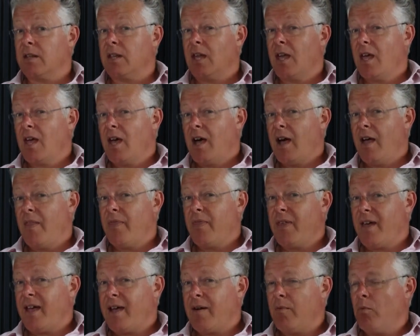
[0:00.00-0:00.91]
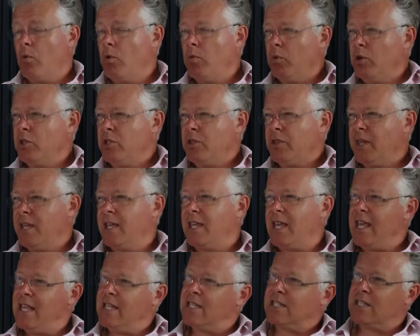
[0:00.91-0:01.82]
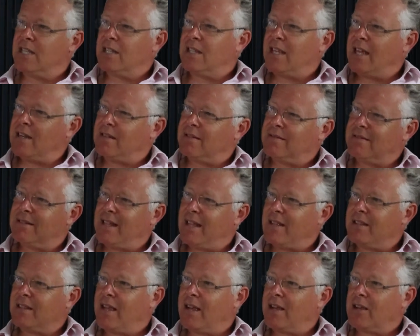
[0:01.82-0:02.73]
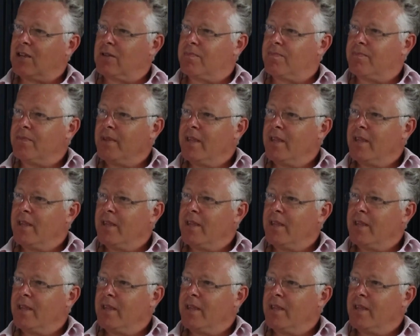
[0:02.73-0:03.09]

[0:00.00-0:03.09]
And that, what do you think it is that